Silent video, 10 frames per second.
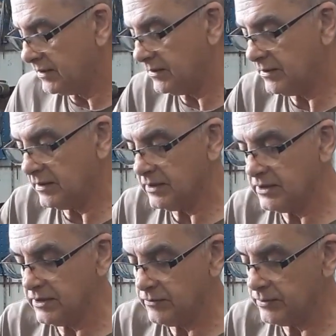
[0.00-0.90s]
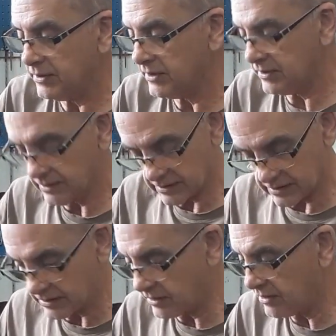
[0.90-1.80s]
Let's see if we can
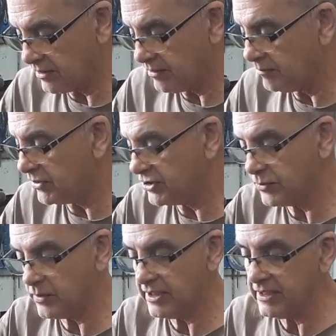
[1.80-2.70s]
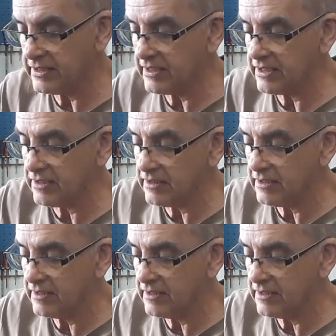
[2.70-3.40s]
persuade it a little.